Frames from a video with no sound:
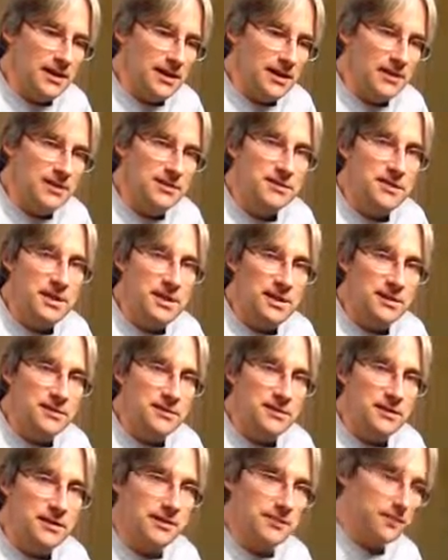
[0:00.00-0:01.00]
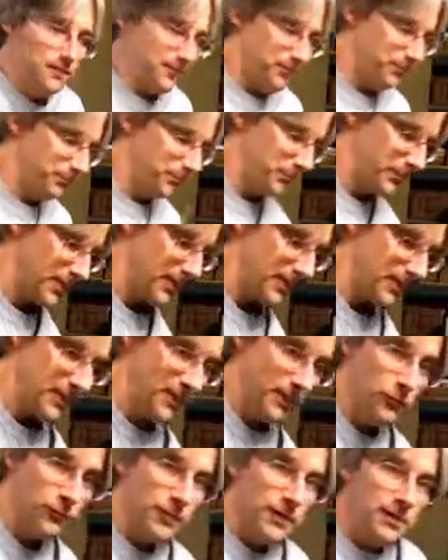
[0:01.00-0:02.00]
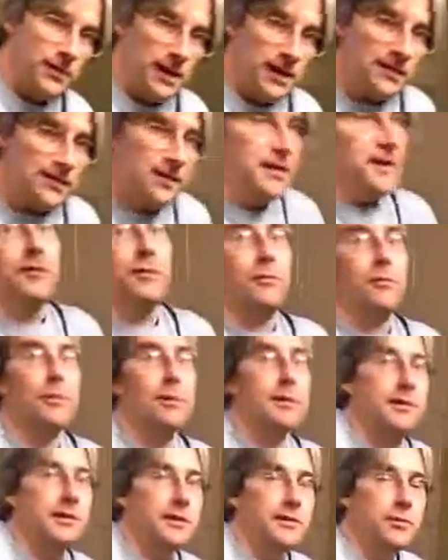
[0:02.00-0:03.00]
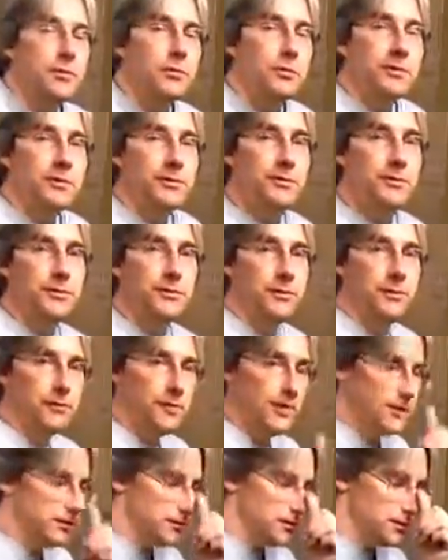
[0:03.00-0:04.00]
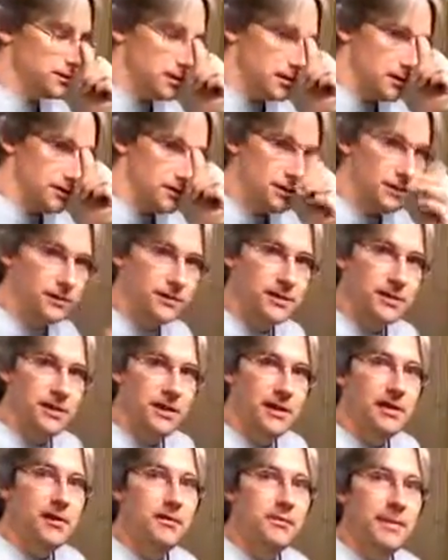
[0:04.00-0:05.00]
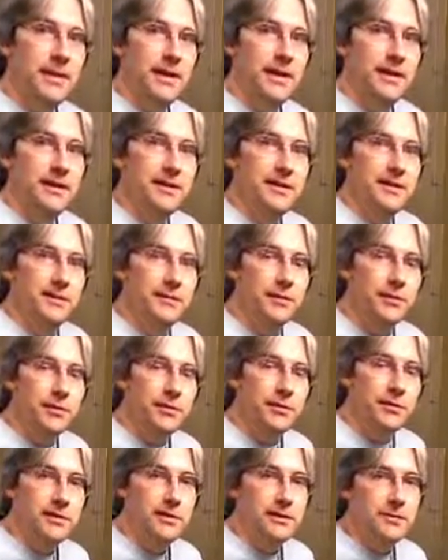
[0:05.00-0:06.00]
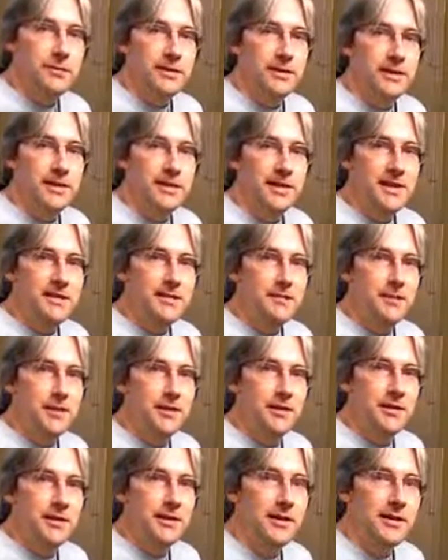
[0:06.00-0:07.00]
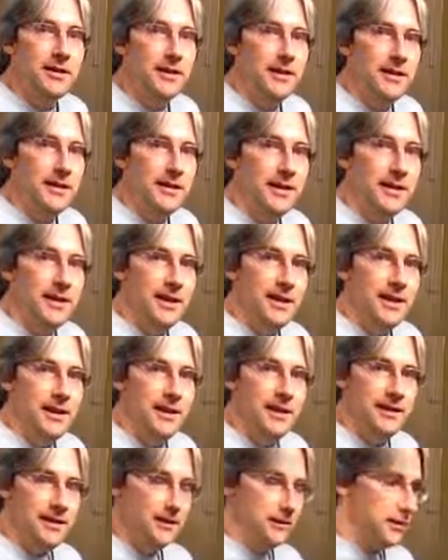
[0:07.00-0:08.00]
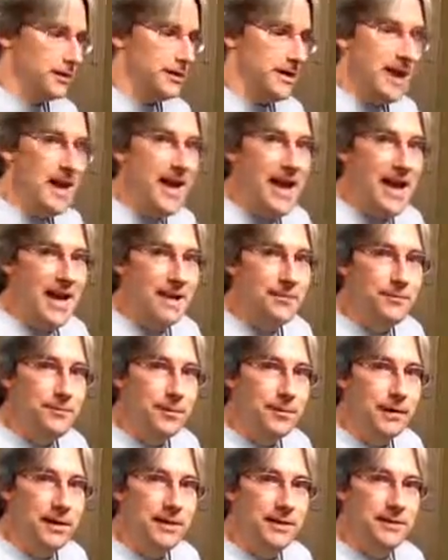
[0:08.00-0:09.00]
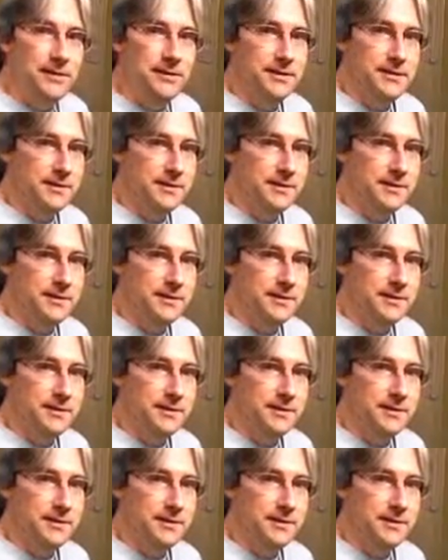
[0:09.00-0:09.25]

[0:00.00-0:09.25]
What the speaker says: it's got I think a really cool and useful feature. It's got a built-in Iron Man, the built-in Iron Man attenuator. And not only that, but